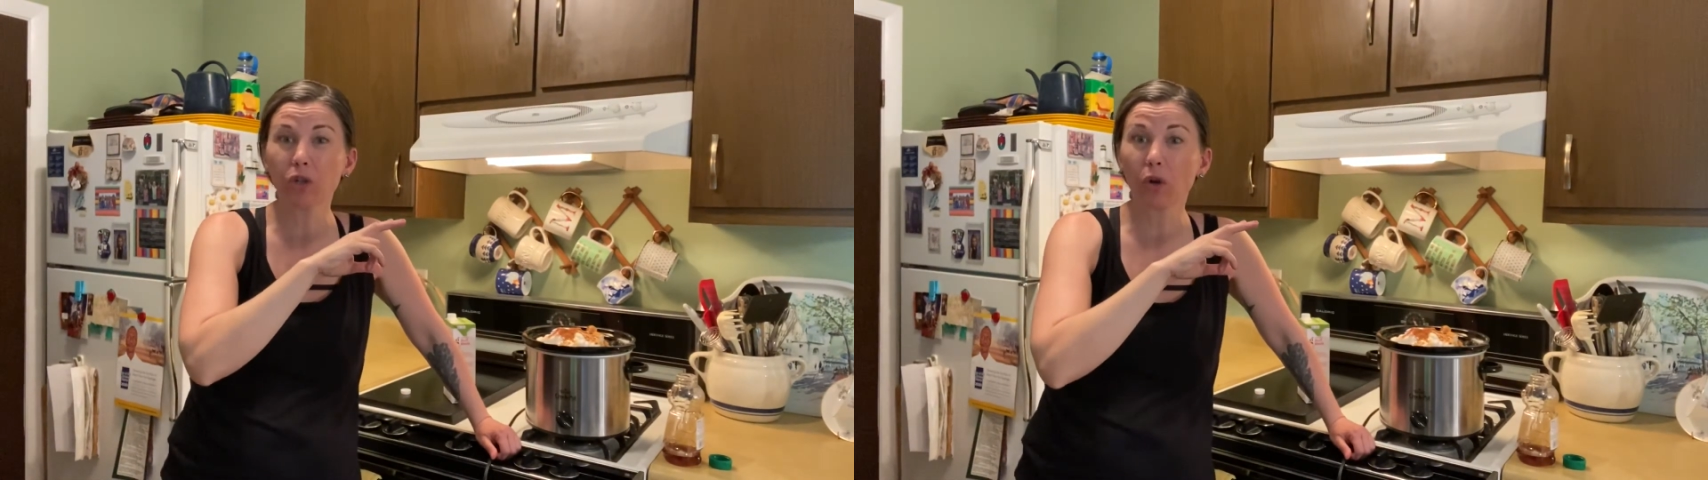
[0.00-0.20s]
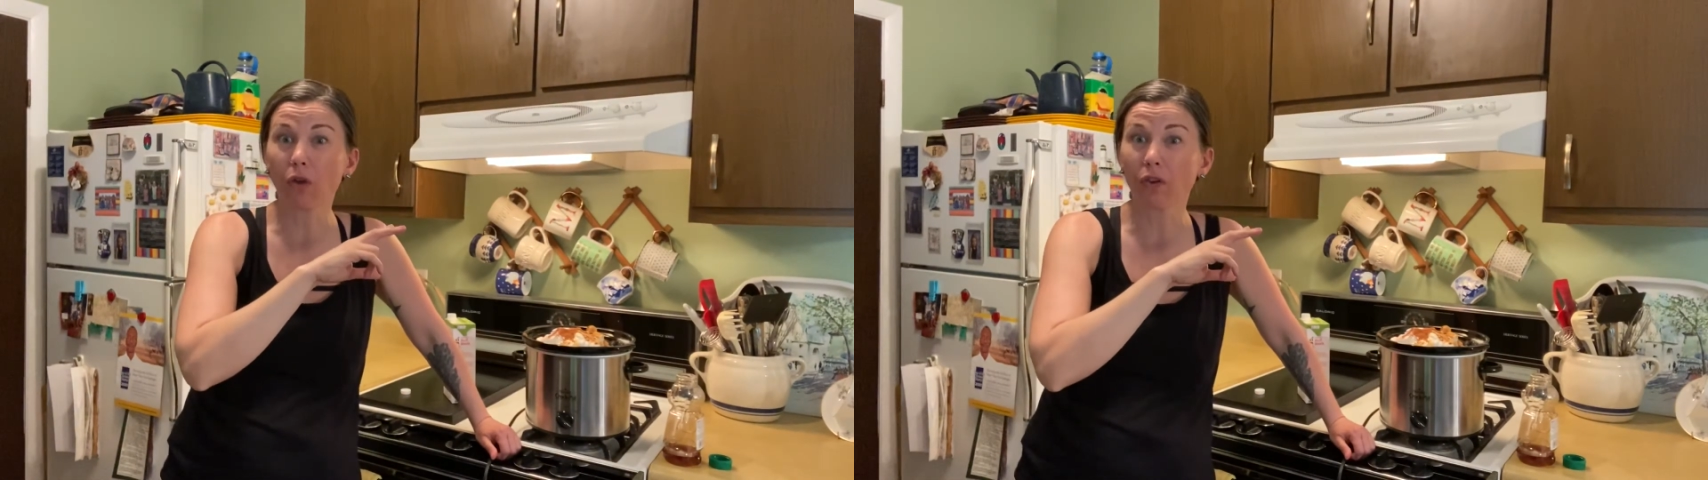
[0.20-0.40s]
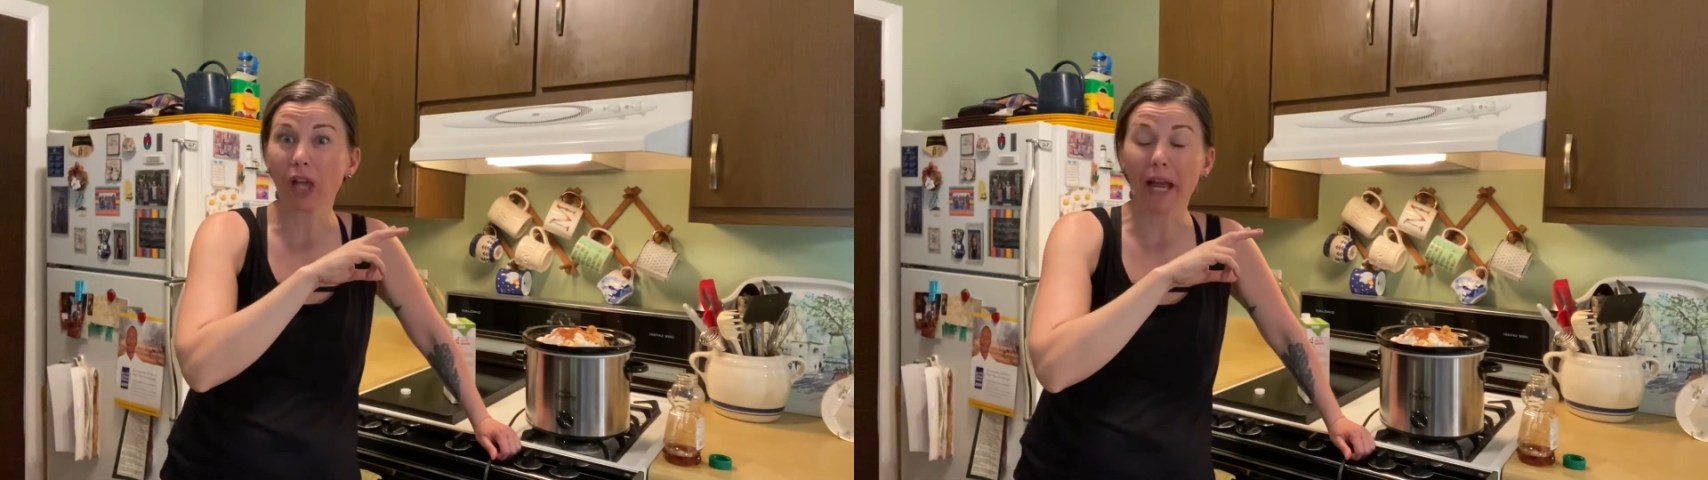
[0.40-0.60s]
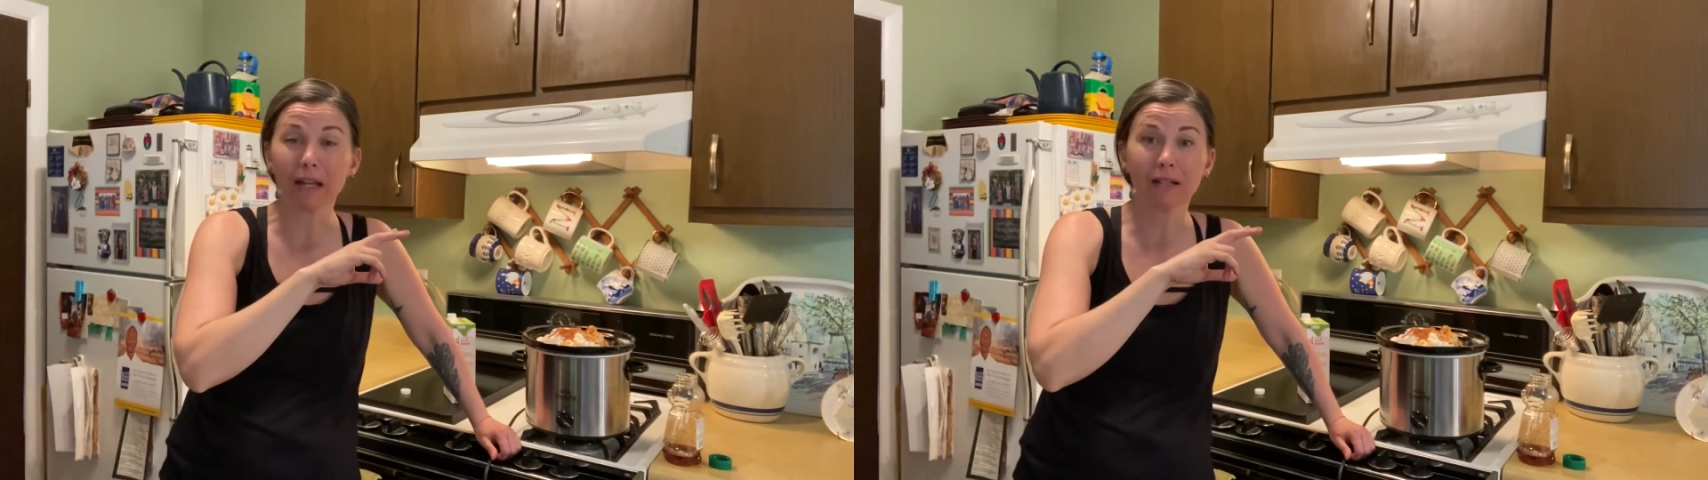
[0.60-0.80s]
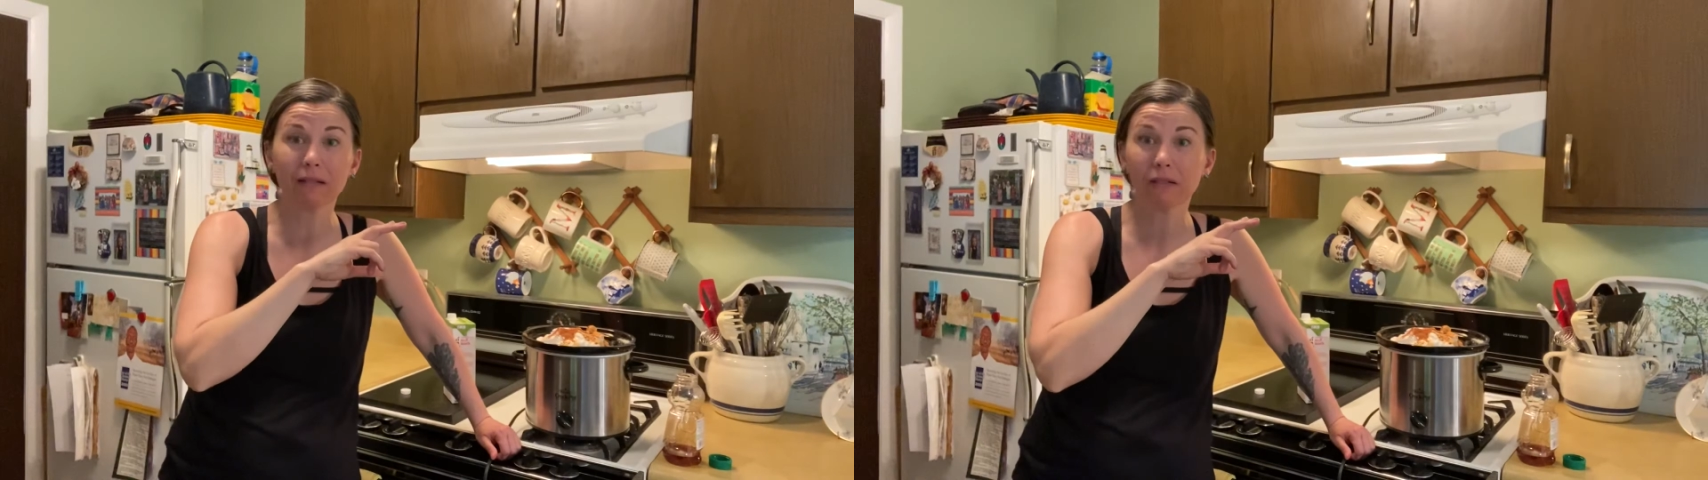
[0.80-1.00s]
it over
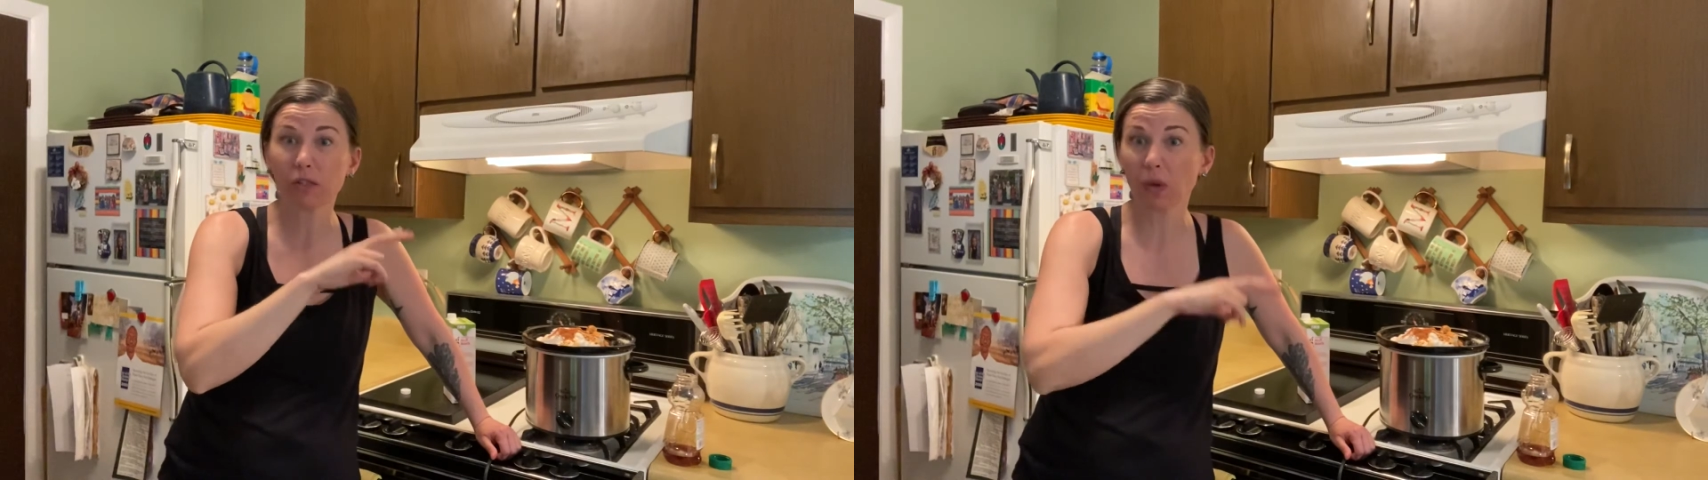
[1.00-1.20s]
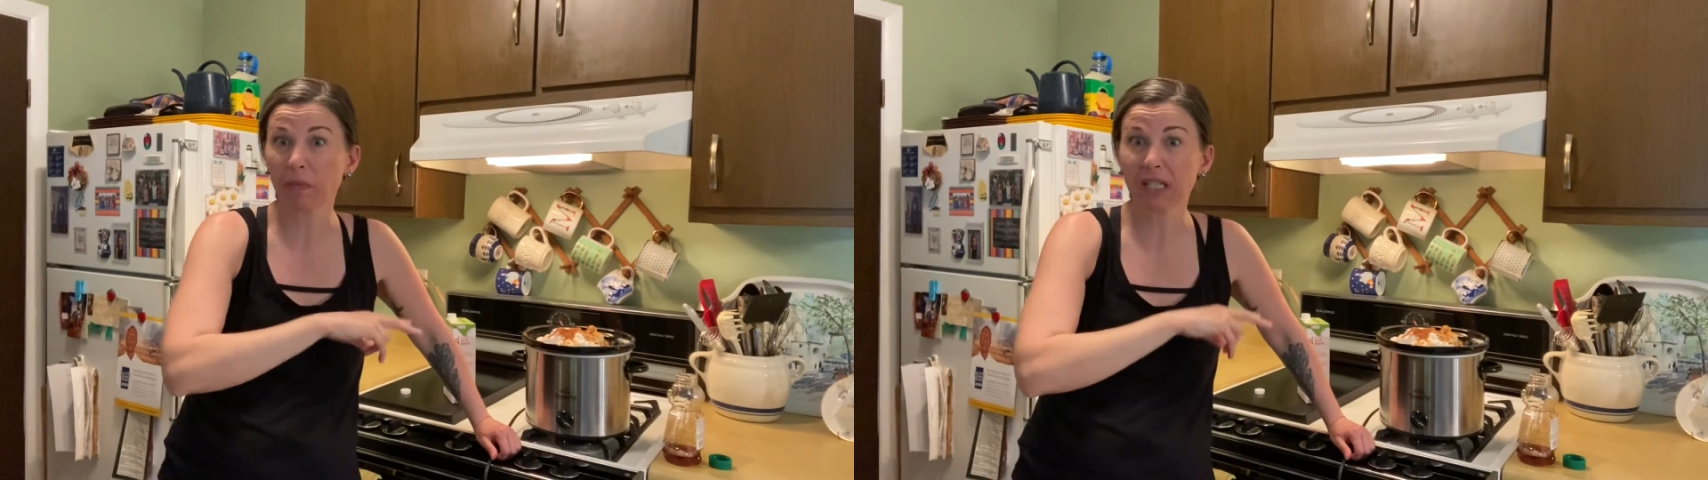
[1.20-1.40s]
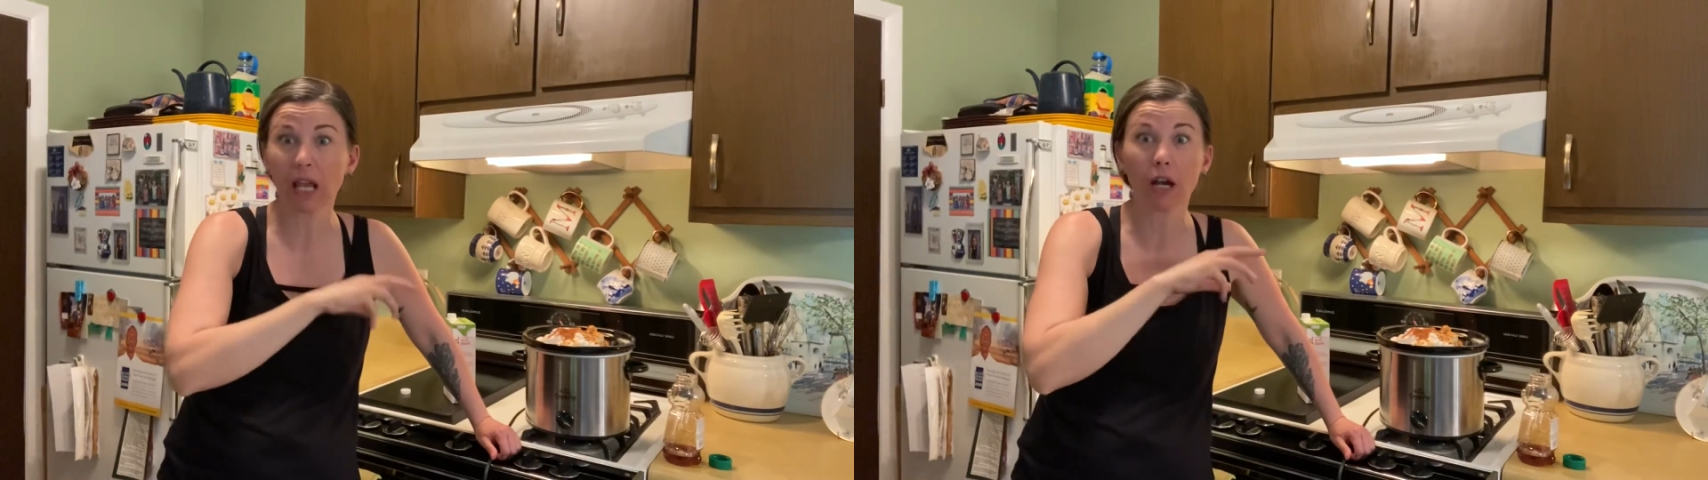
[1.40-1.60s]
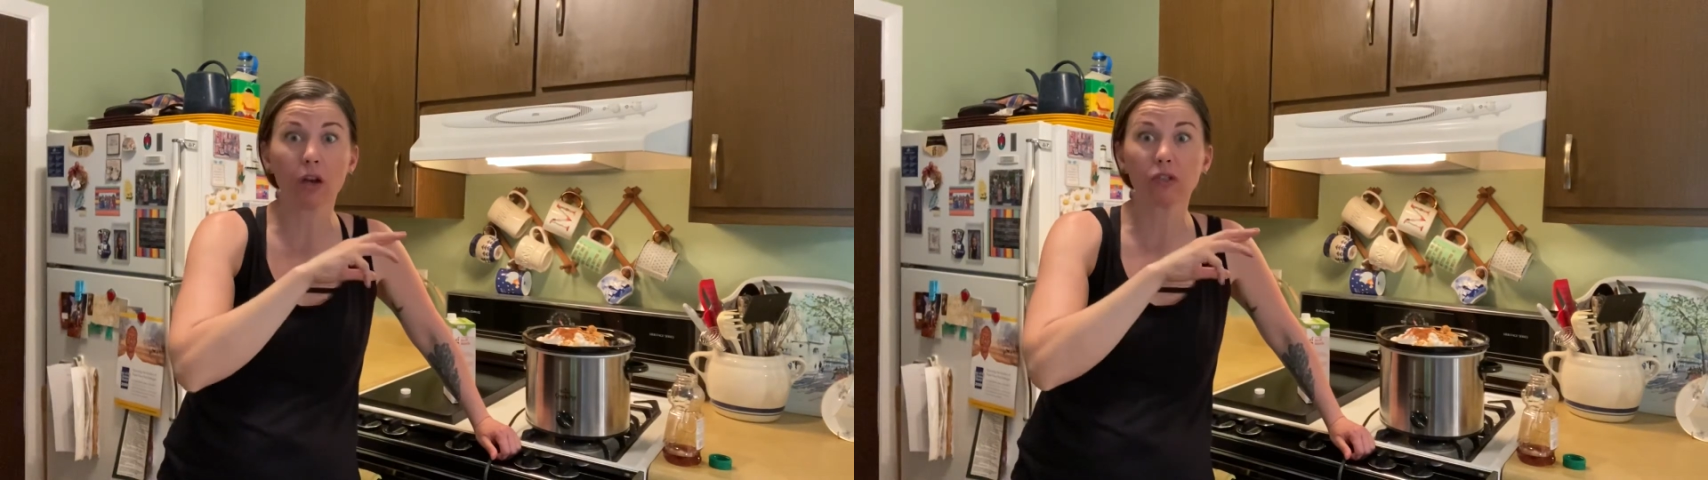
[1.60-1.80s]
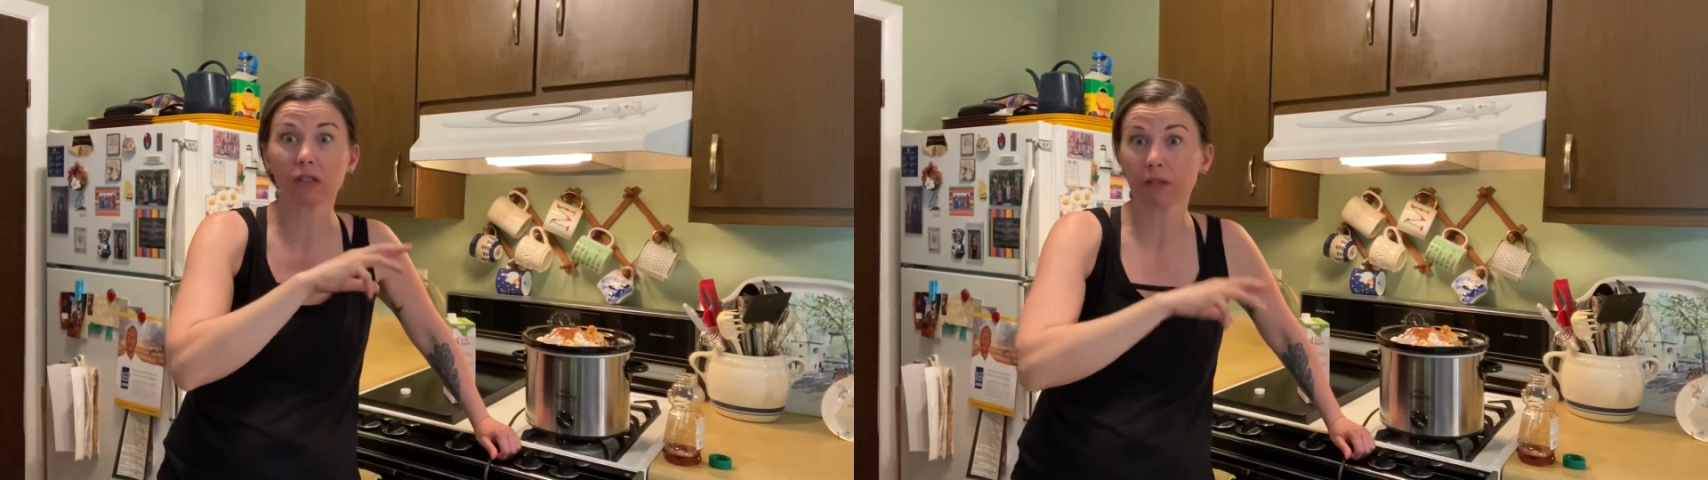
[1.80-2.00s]
like sweet
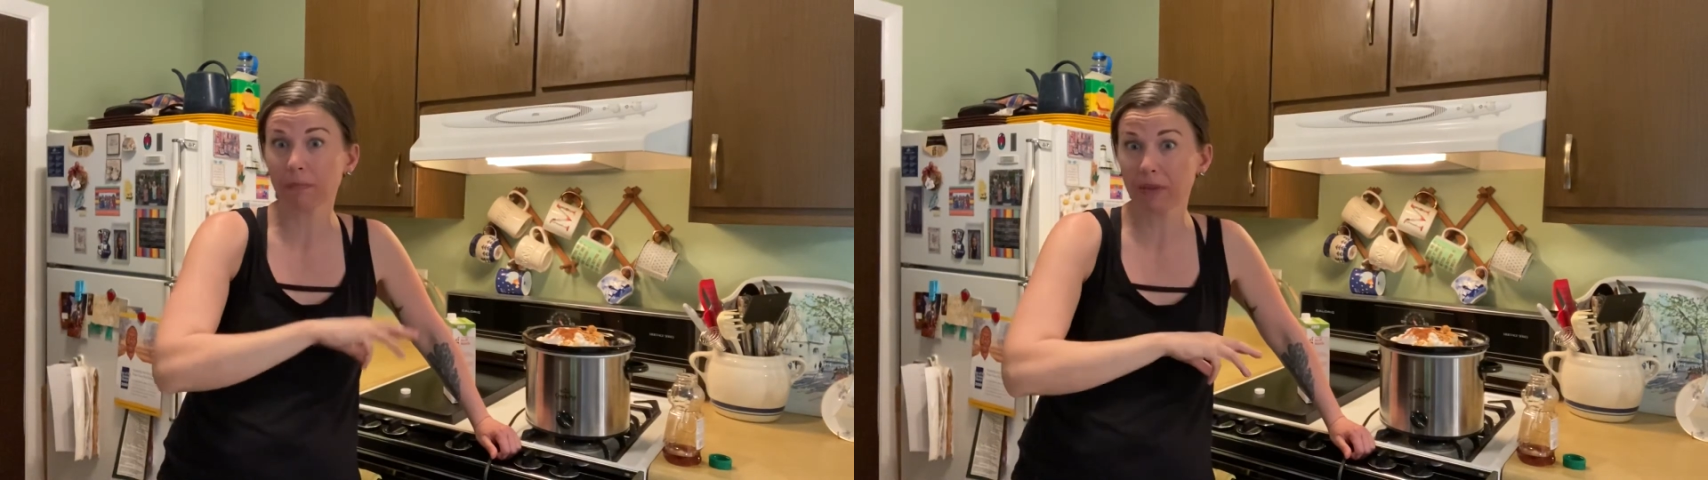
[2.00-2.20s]
potatoes,